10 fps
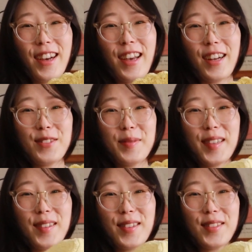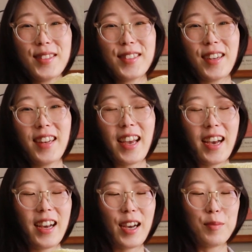I had to make a little sun
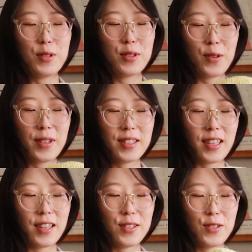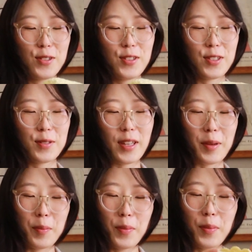hat. I'm so excited to just
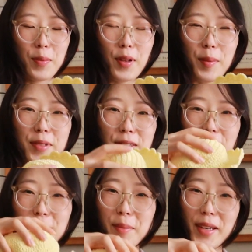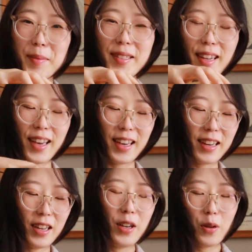like plop this on the baby's
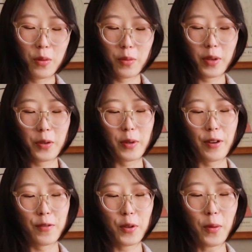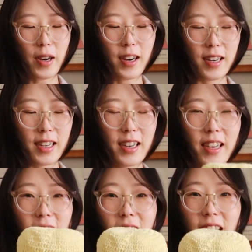head when we go out for a walk,
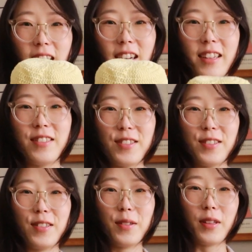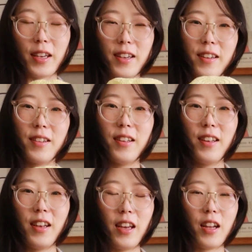and just, like
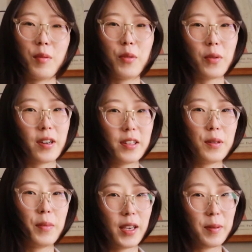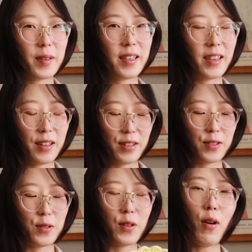I'll be wearing the baby, and
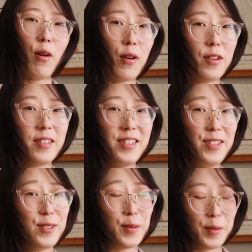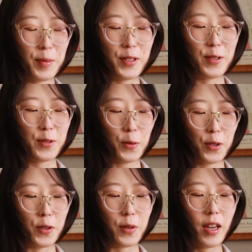it's just, oh, it'd be so
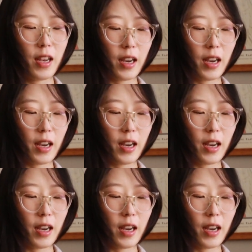cute.